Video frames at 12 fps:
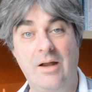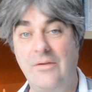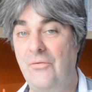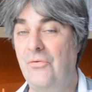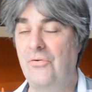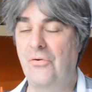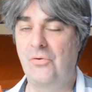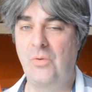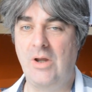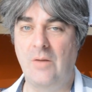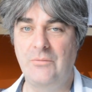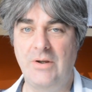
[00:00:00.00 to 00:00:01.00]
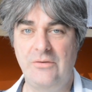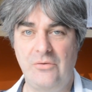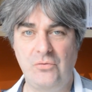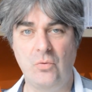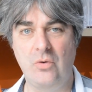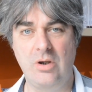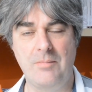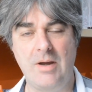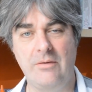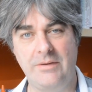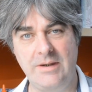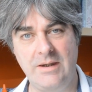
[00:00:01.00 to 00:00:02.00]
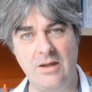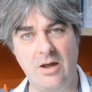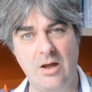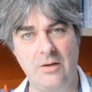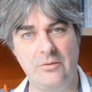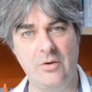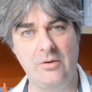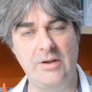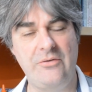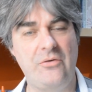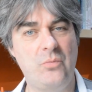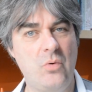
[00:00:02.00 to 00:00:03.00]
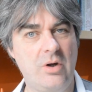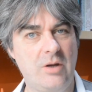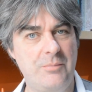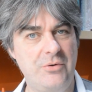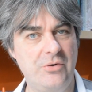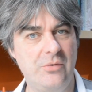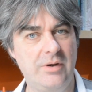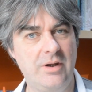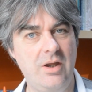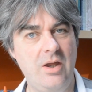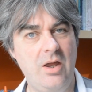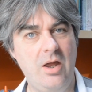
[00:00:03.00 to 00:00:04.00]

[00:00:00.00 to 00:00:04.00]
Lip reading: This is just a quick update talking about the latest work I've been doing